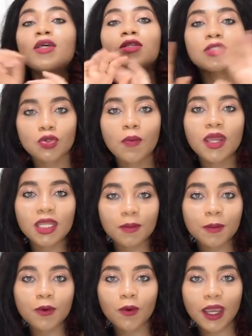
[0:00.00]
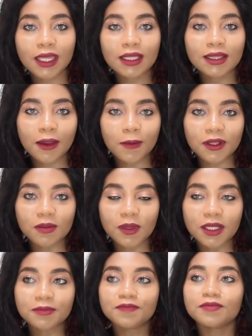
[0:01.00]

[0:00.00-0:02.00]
So many people were in there with me.